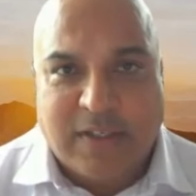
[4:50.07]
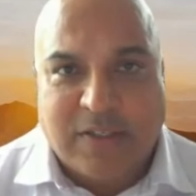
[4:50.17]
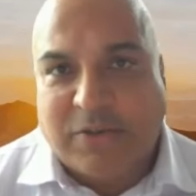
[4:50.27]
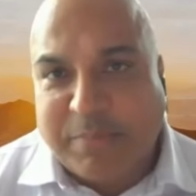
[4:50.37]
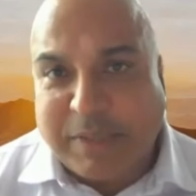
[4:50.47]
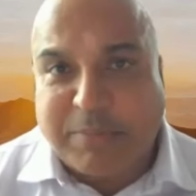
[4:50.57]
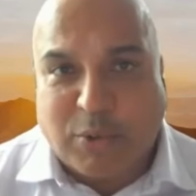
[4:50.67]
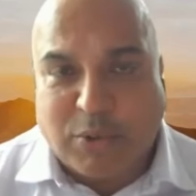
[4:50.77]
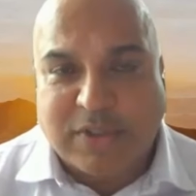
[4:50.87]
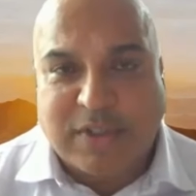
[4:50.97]
so a big
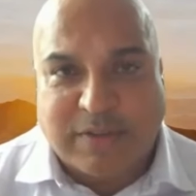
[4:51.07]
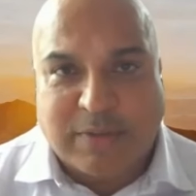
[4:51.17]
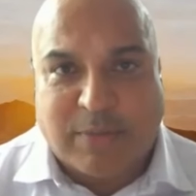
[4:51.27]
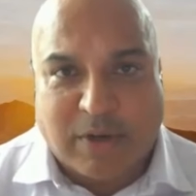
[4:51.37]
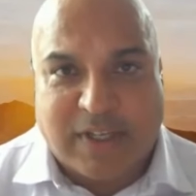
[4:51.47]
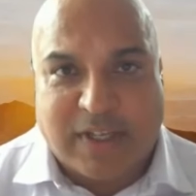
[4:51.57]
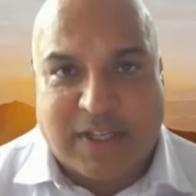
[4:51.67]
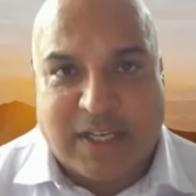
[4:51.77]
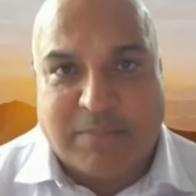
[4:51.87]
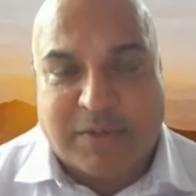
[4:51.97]
portion of their
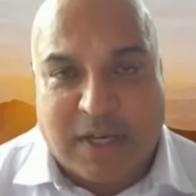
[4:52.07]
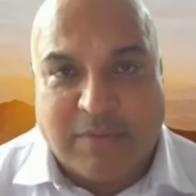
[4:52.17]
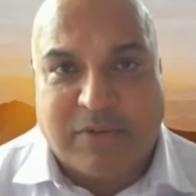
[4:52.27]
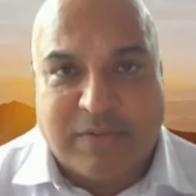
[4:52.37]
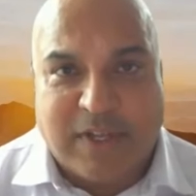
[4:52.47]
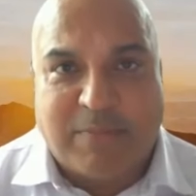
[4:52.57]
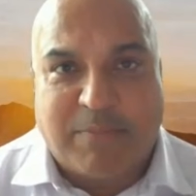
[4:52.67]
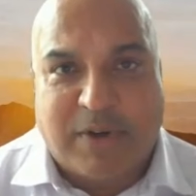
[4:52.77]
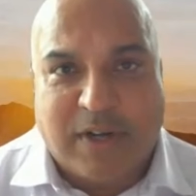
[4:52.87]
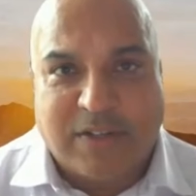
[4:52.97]
market cap comes from
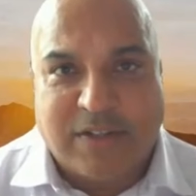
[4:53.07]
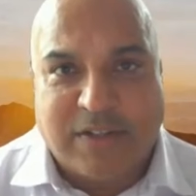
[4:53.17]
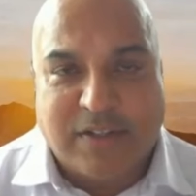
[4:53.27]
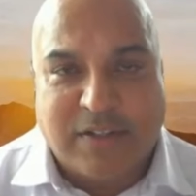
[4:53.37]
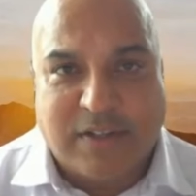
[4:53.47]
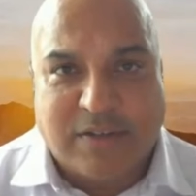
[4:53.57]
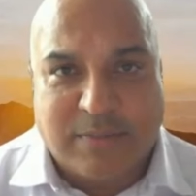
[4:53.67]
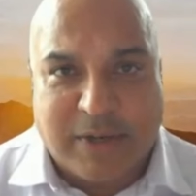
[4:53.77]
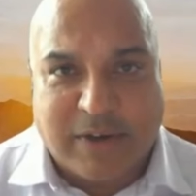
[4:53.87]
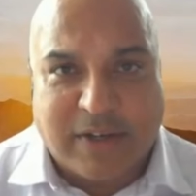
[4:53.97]
that production in
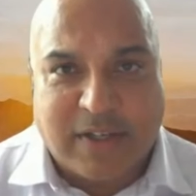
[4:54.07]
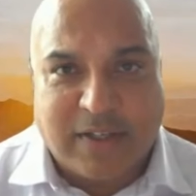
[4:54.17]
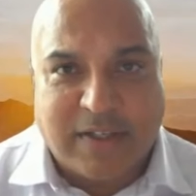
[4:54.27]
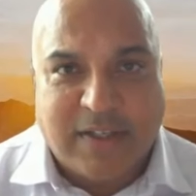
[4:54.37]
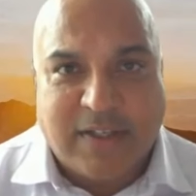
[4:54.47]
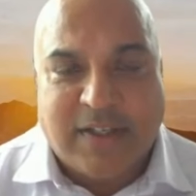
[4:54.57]
South America.